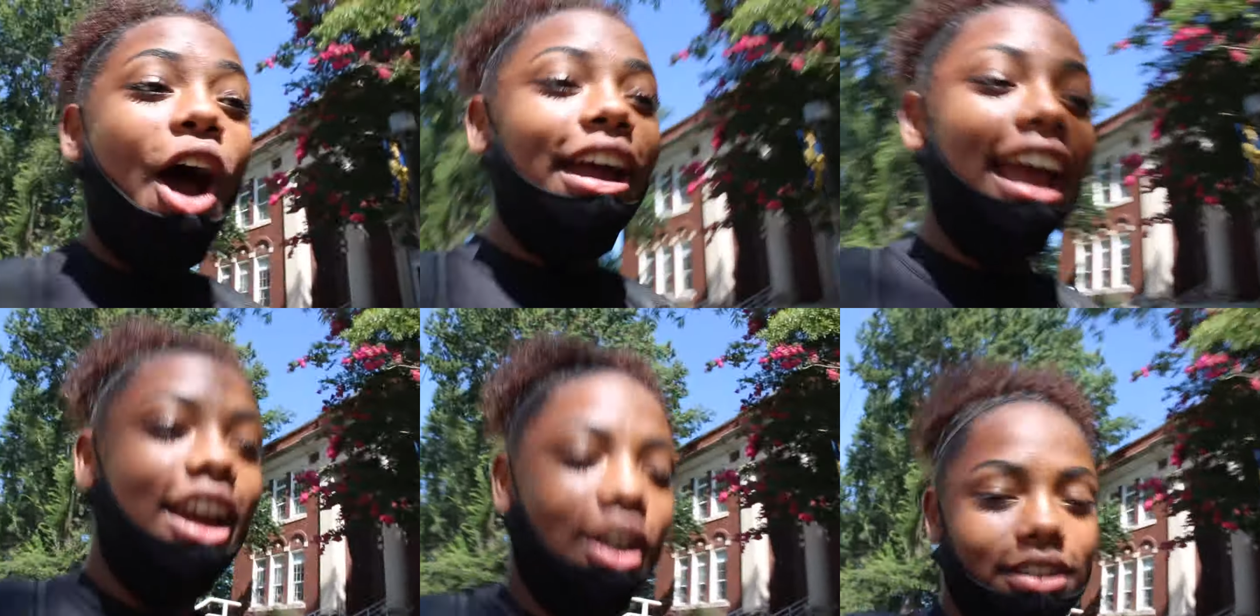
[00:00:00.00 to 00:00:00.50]

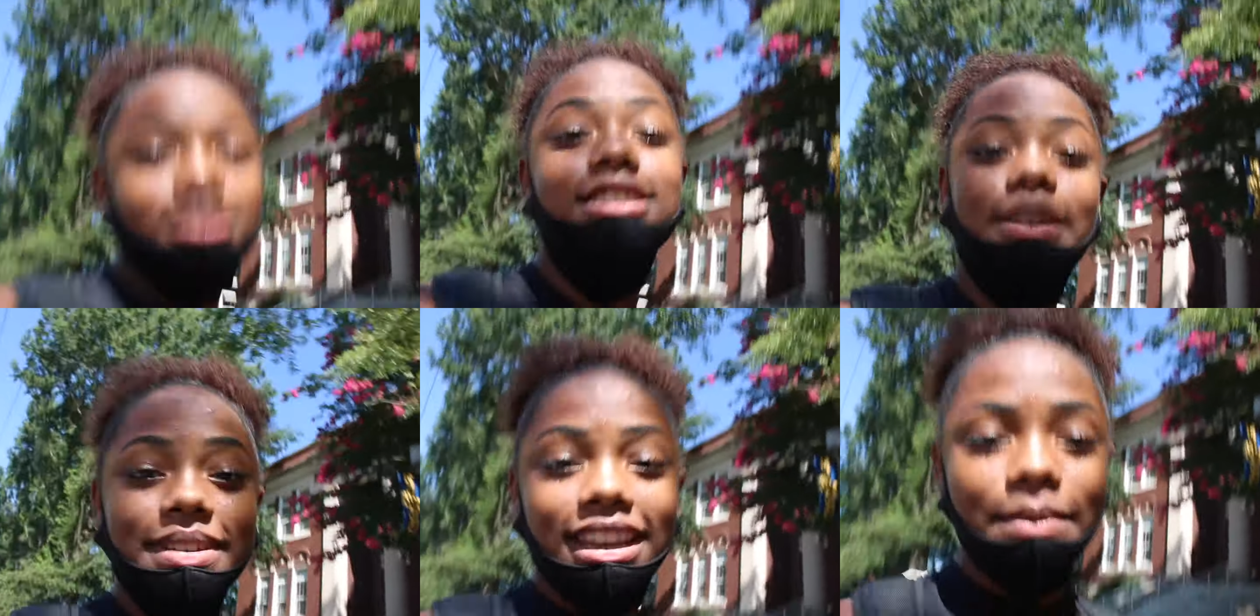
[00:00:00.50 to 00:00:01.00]
Okay,
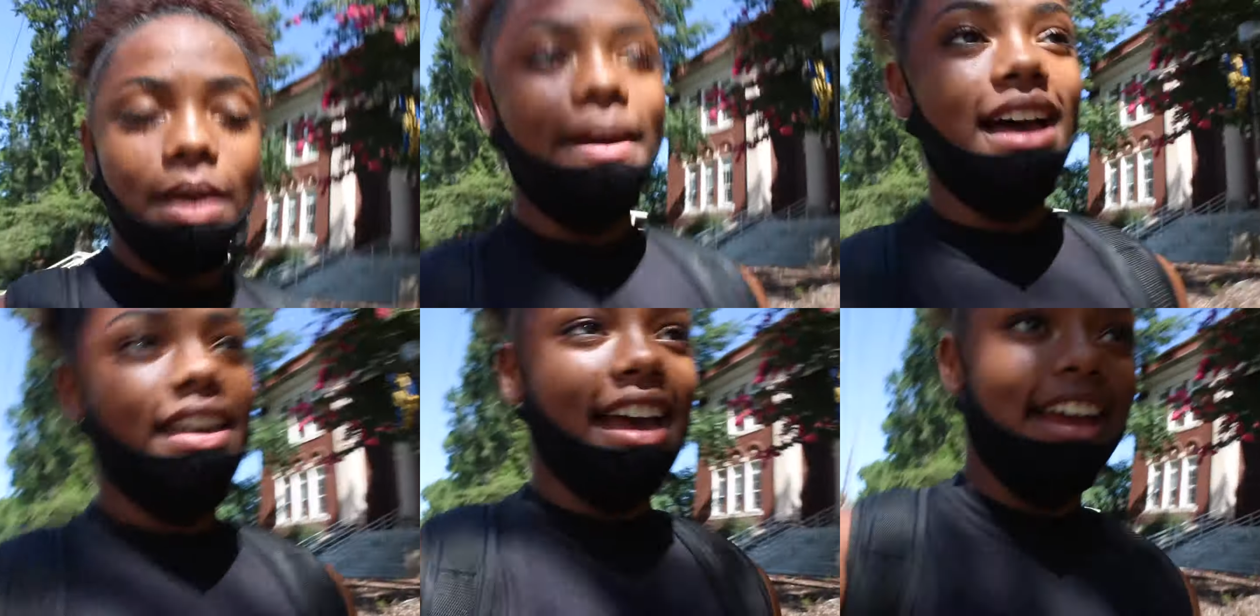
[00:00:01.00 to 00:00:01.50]
so let me tell you about
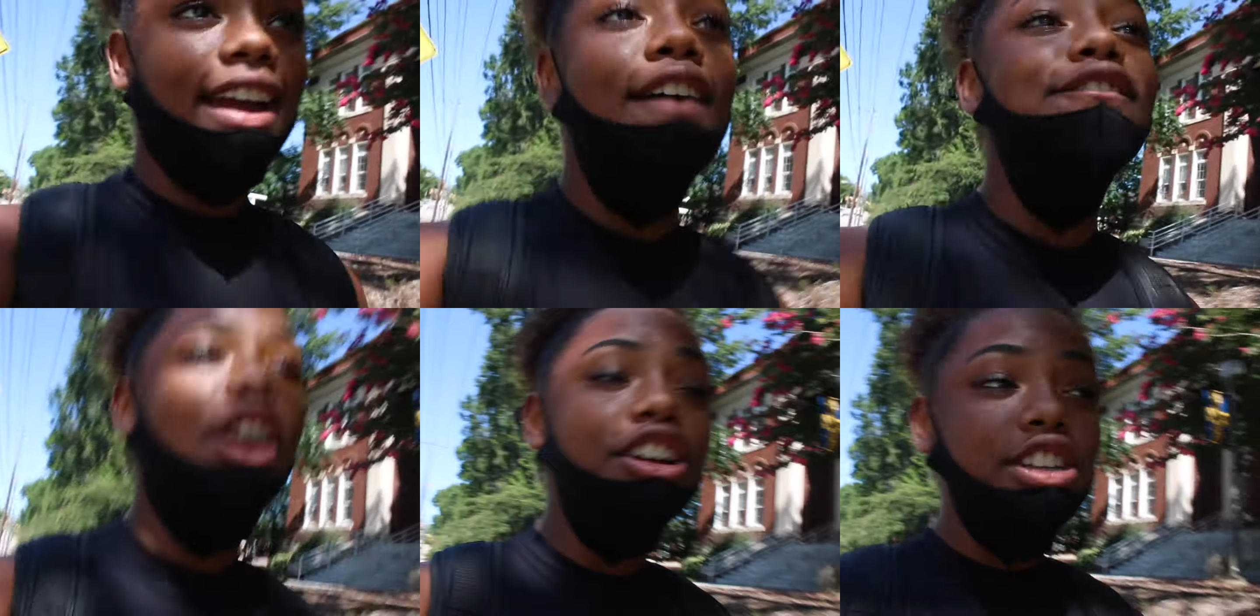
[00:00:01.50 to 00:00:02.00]
ballet.
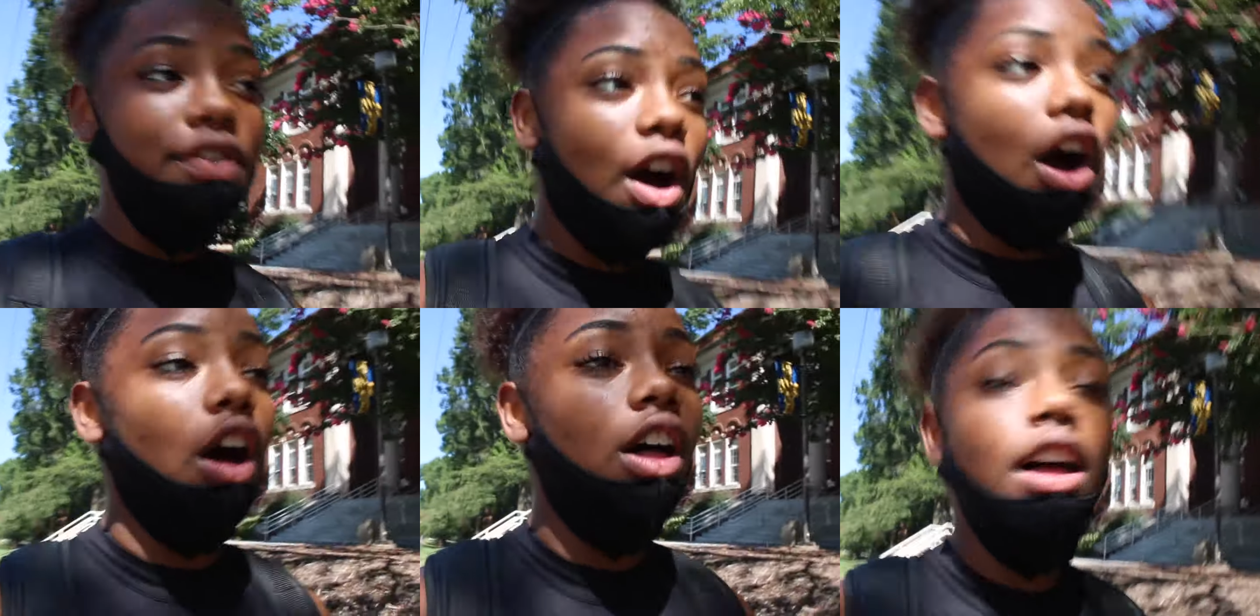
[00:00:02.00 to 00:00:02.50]
First of
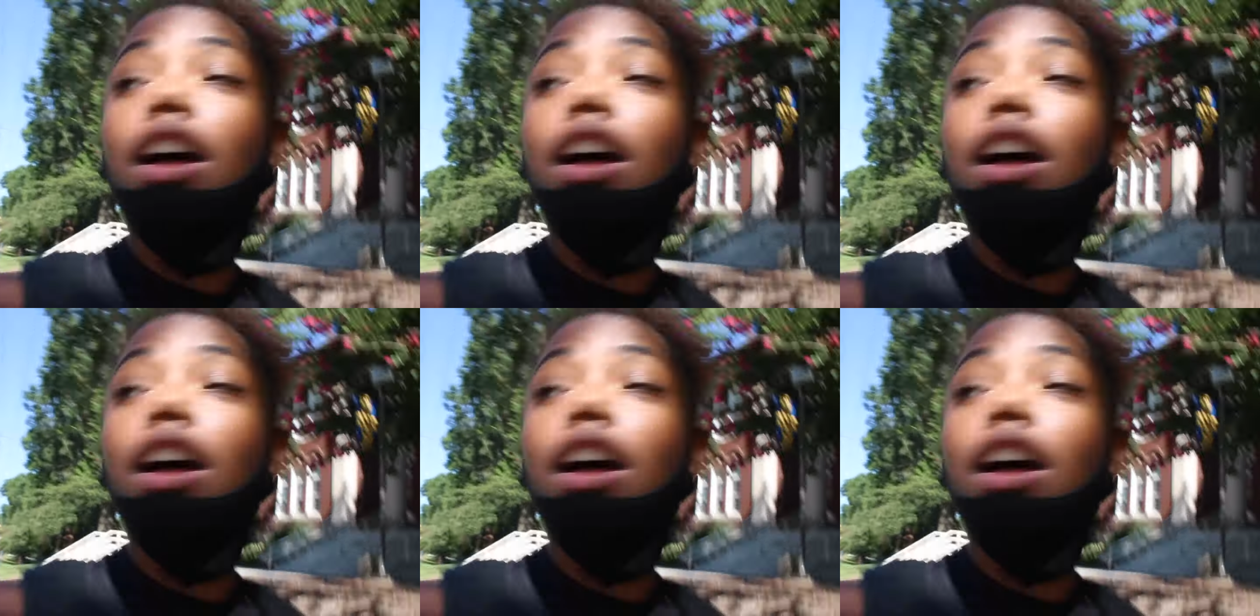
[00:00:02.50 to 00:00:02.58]
all.